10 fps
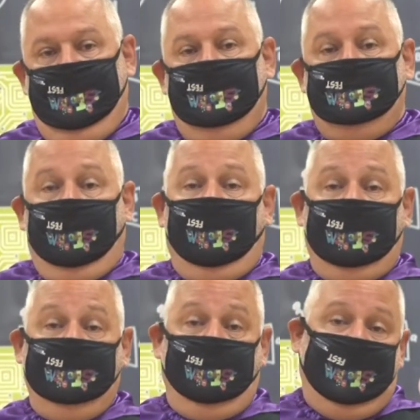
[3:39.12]
So are
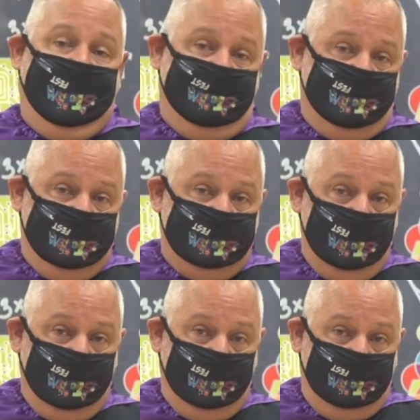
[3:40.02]
you an average
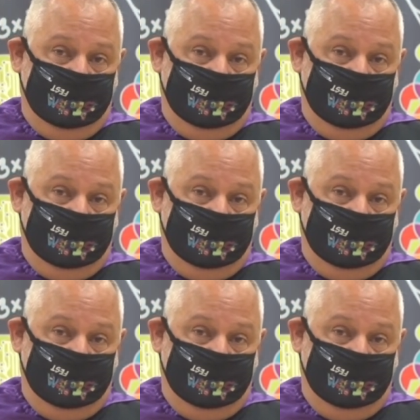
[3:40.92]
student?